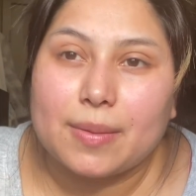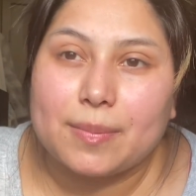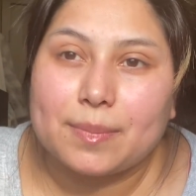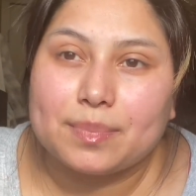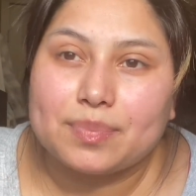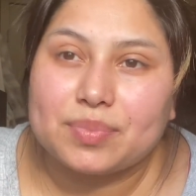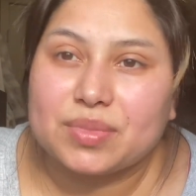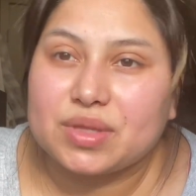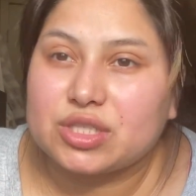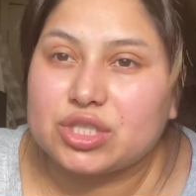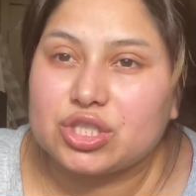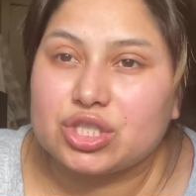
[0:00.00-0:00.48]

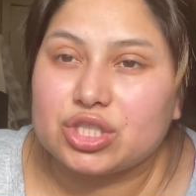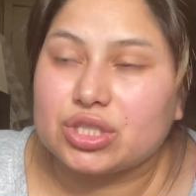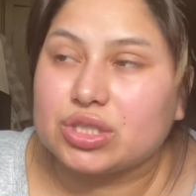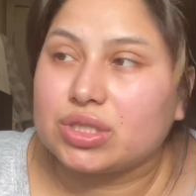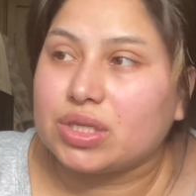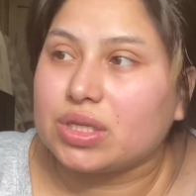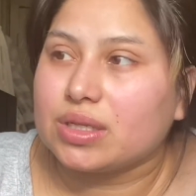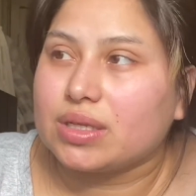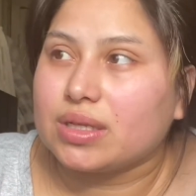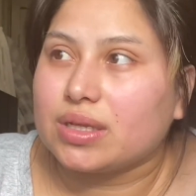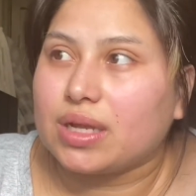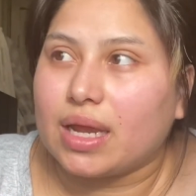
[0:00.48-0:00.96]
It's just
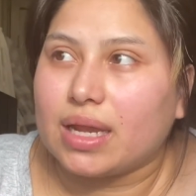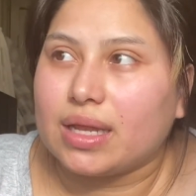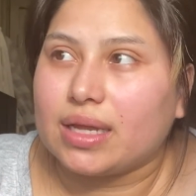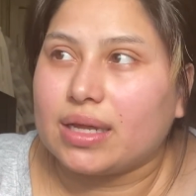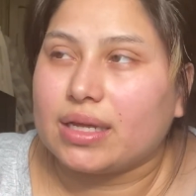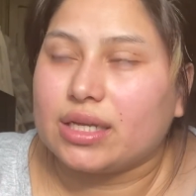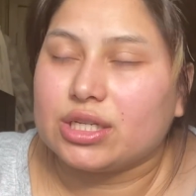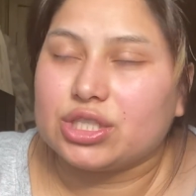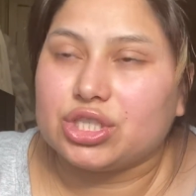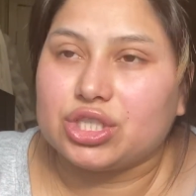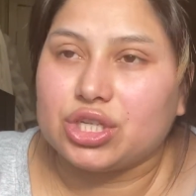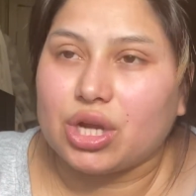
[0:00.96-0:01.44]
kind of like
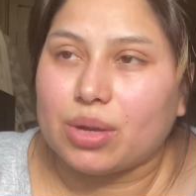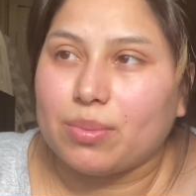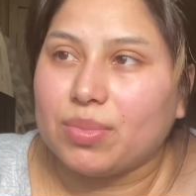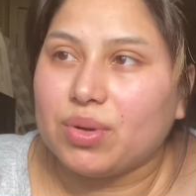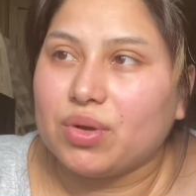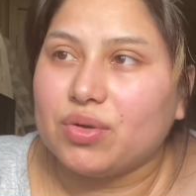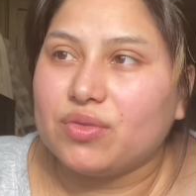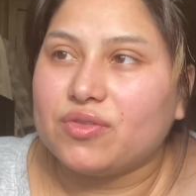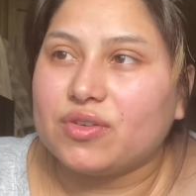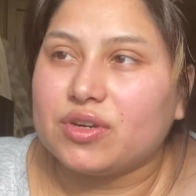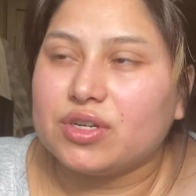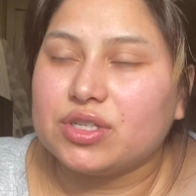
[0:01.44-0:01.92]
a
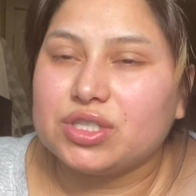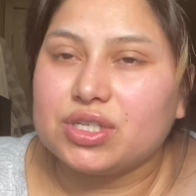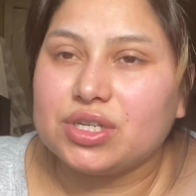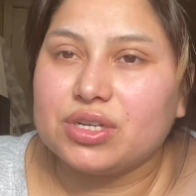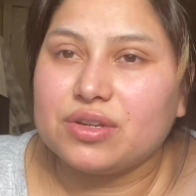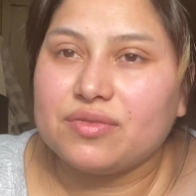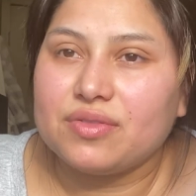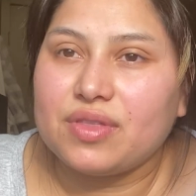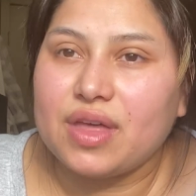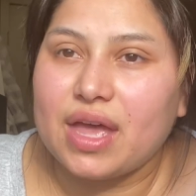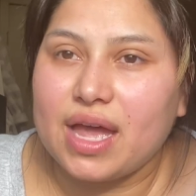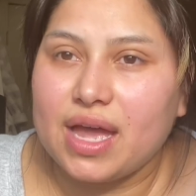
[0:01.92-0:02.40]
jumbo version
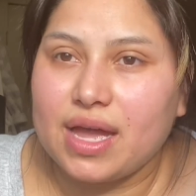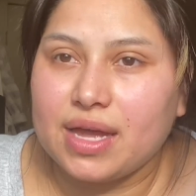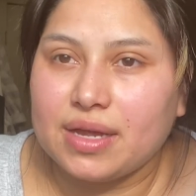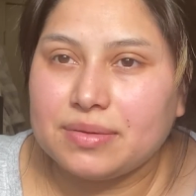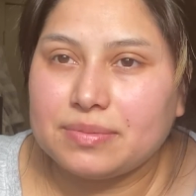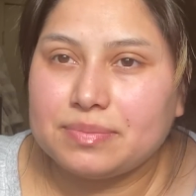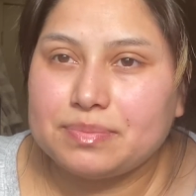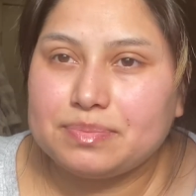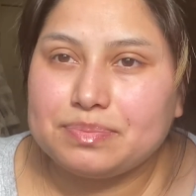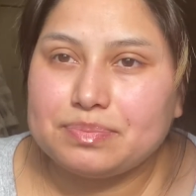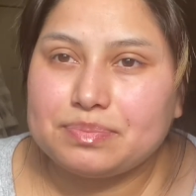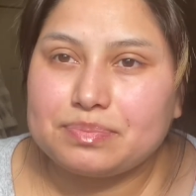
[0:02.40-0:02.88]
of that,
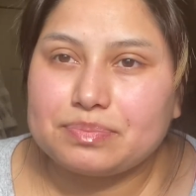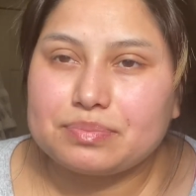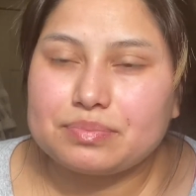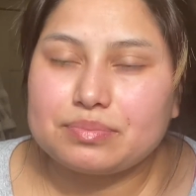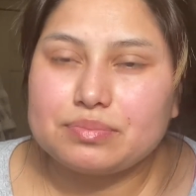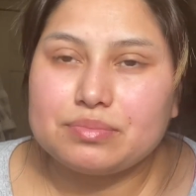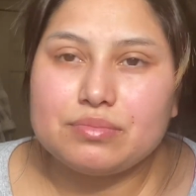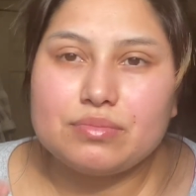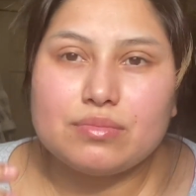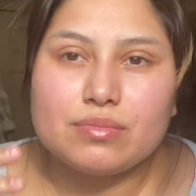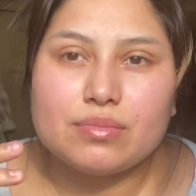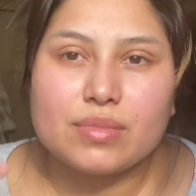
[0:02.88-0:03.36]

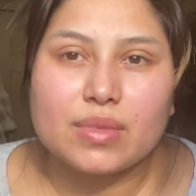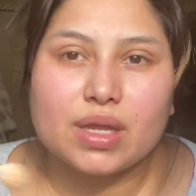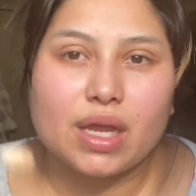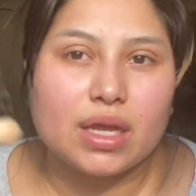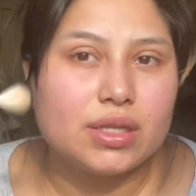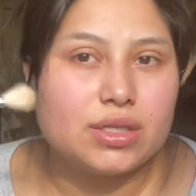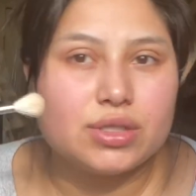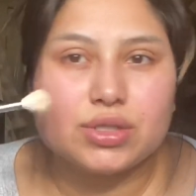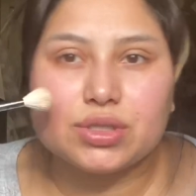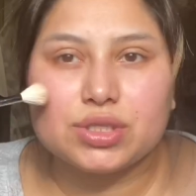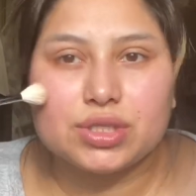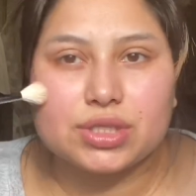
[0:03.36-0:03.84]

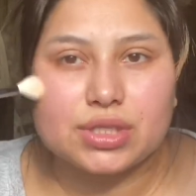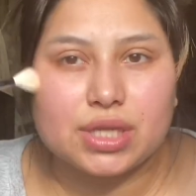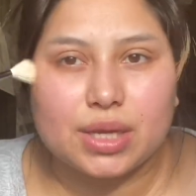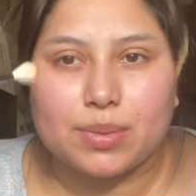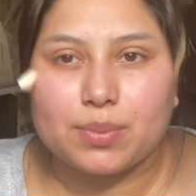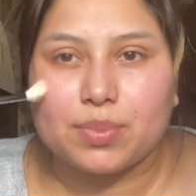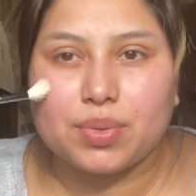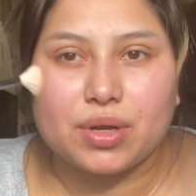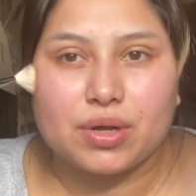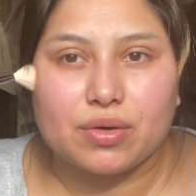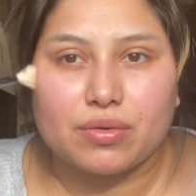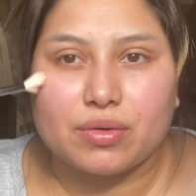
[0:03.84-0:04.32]
and you just like
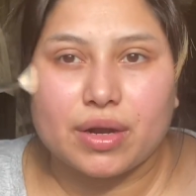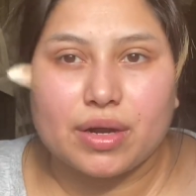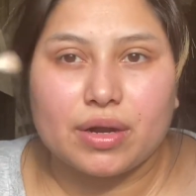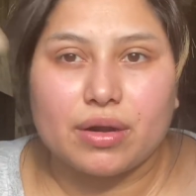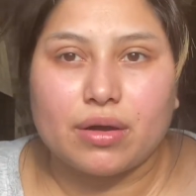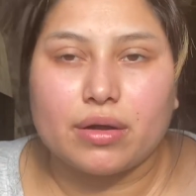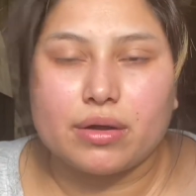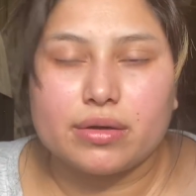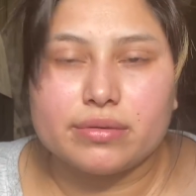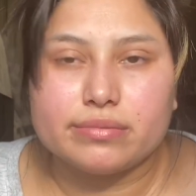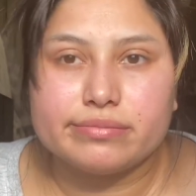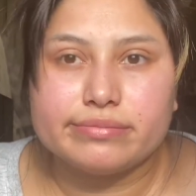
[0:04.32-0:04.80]
put it right
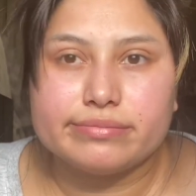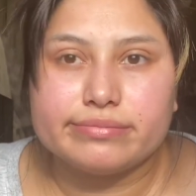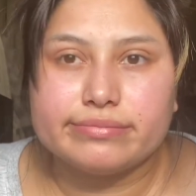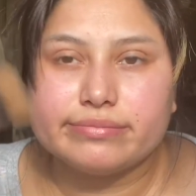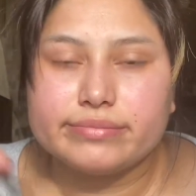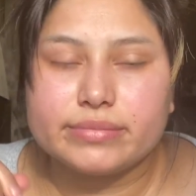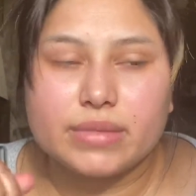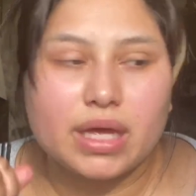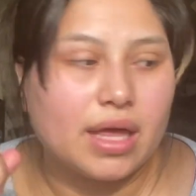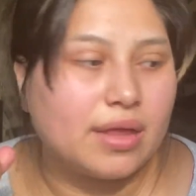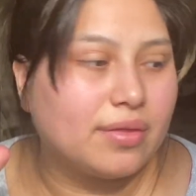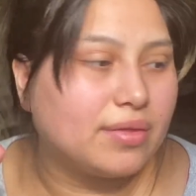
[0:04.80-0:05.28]
on,
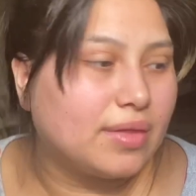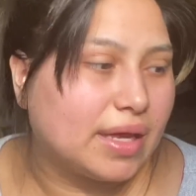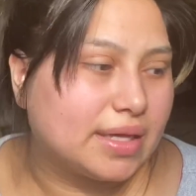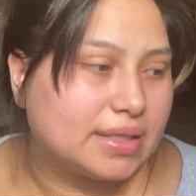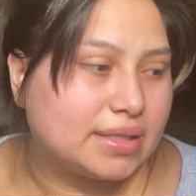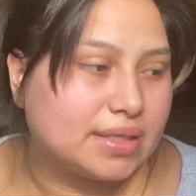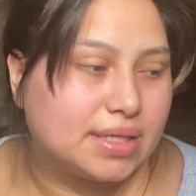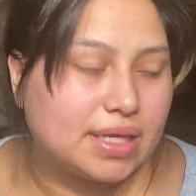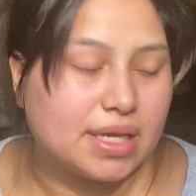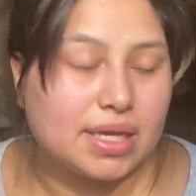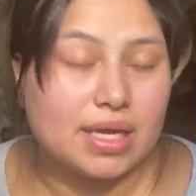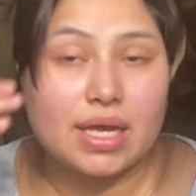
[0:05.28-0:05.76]
and
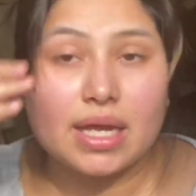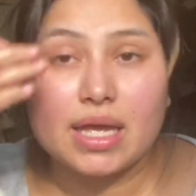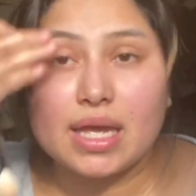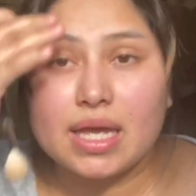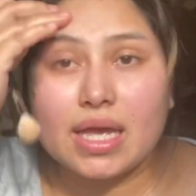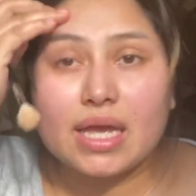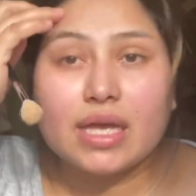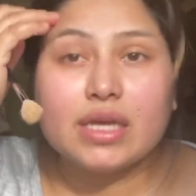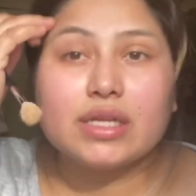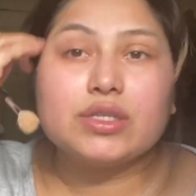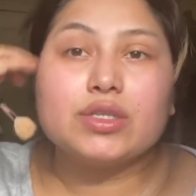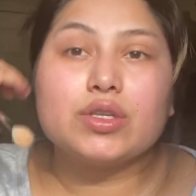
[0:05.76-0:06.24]
that's it.
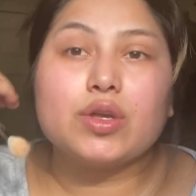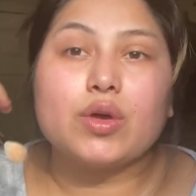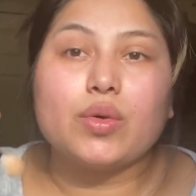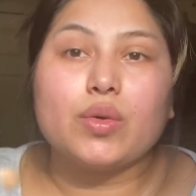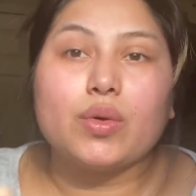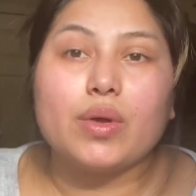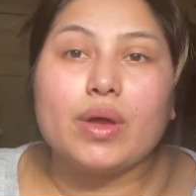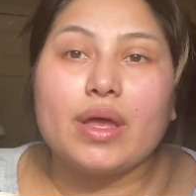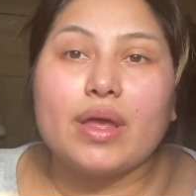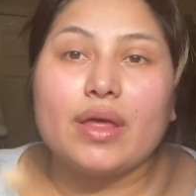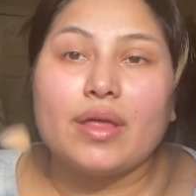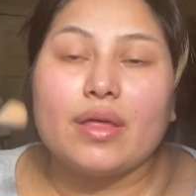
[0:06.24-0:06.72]

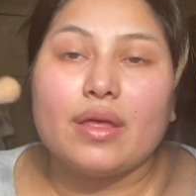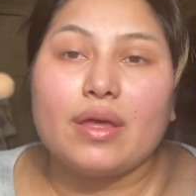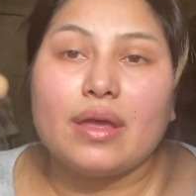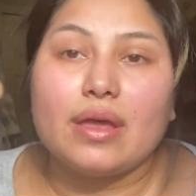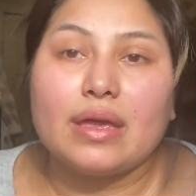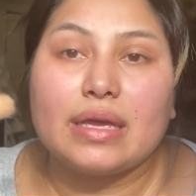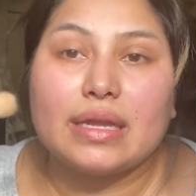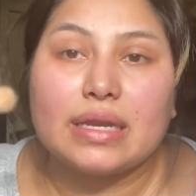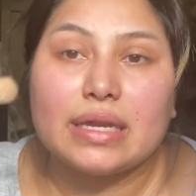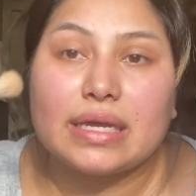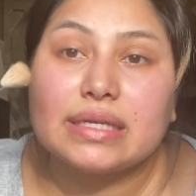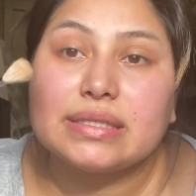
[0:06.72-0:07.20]
So
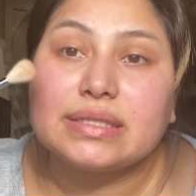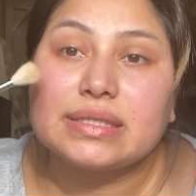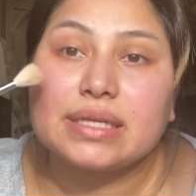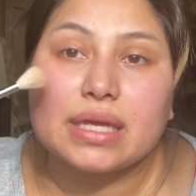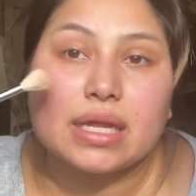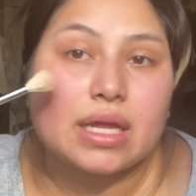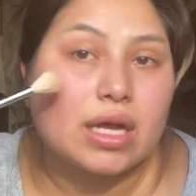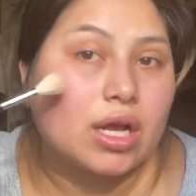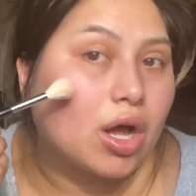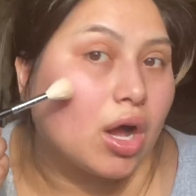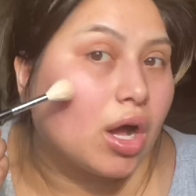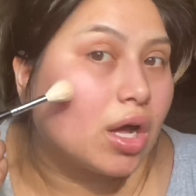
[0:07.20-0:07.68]
it is
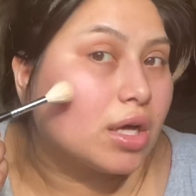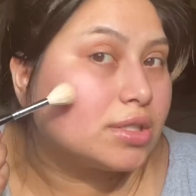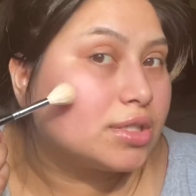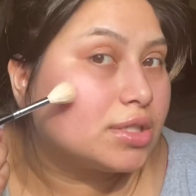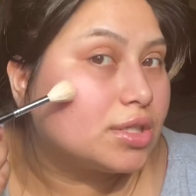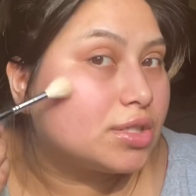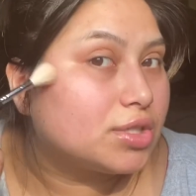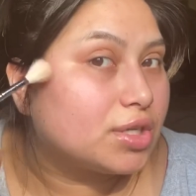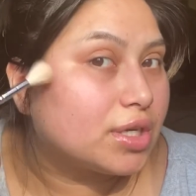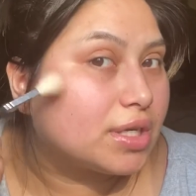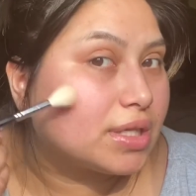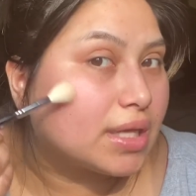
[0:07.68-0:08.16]
gonna
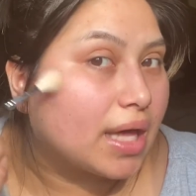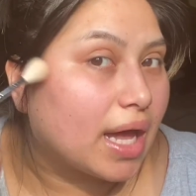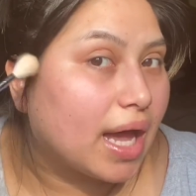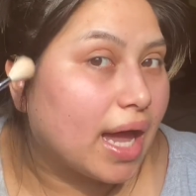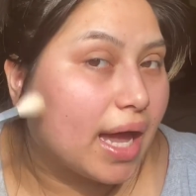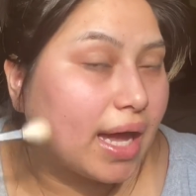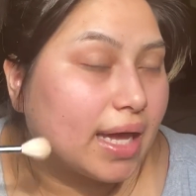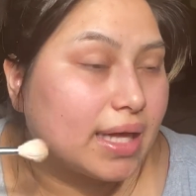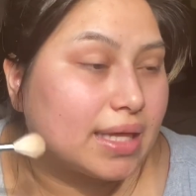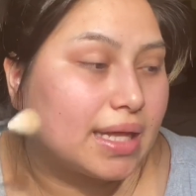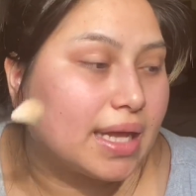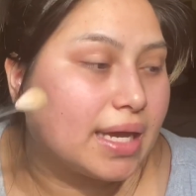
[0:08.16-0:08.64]
concentrate the
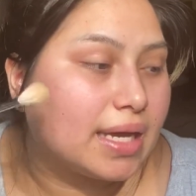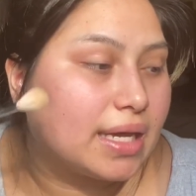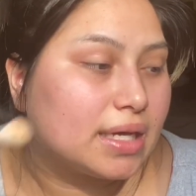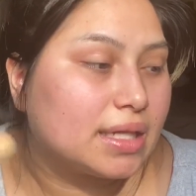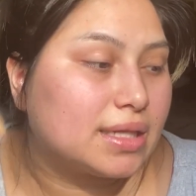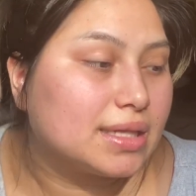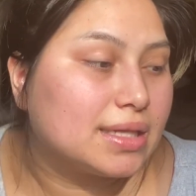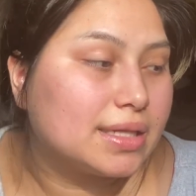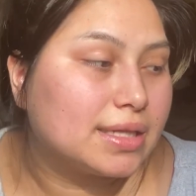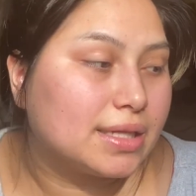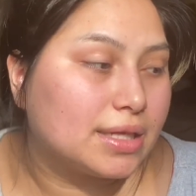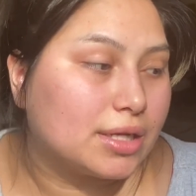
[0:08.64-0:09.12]
highlight a
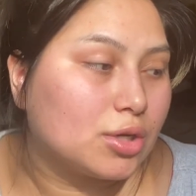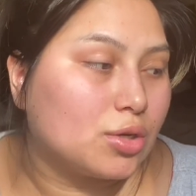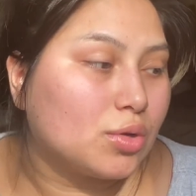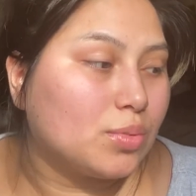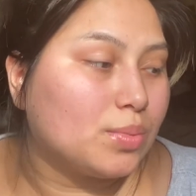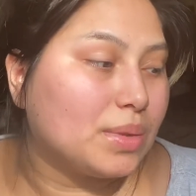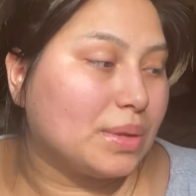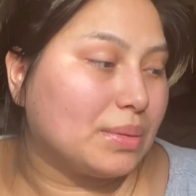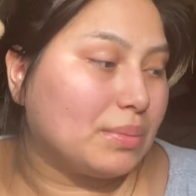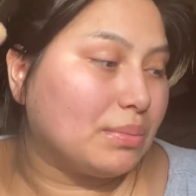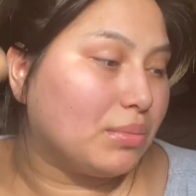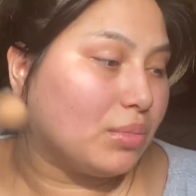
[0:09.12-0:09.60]
little
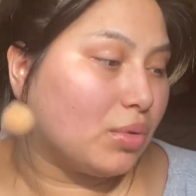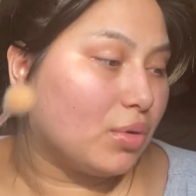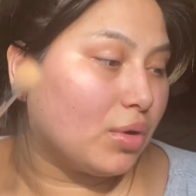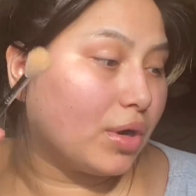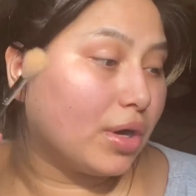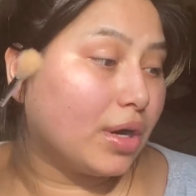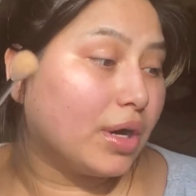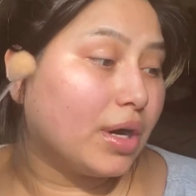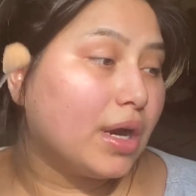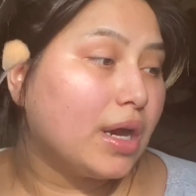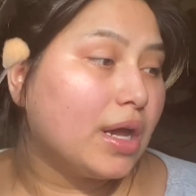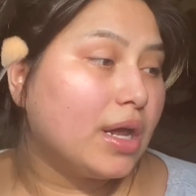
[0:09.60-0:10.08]
bit
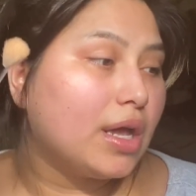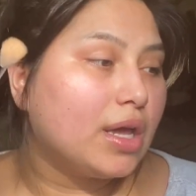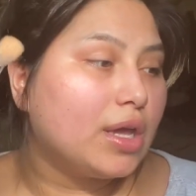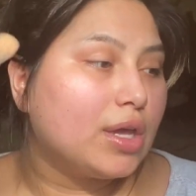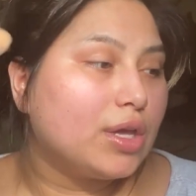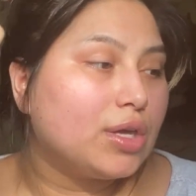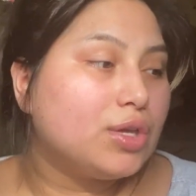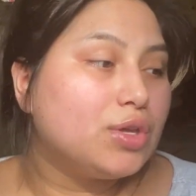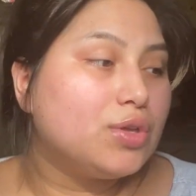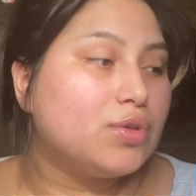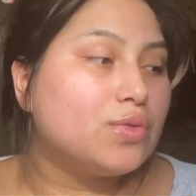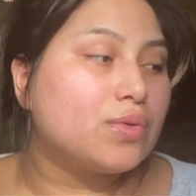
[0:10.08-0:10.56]
more.
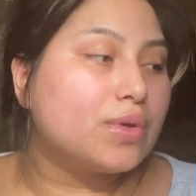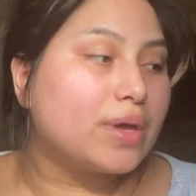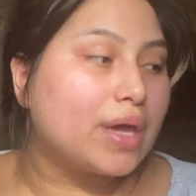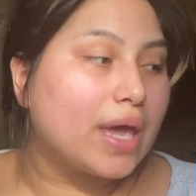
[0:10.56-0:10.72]
You